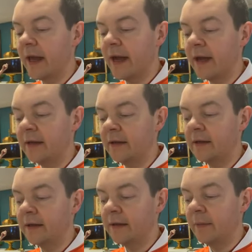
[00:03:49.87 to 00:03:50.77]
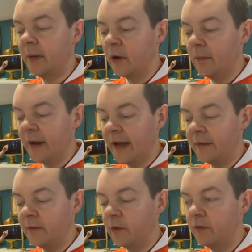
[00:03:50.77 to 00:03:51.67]
And the pope
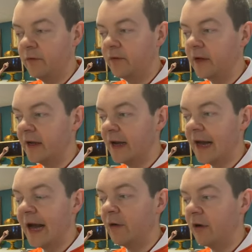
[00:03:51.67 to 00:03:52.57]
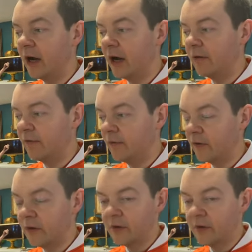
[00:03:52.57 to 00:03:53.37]
had moved out of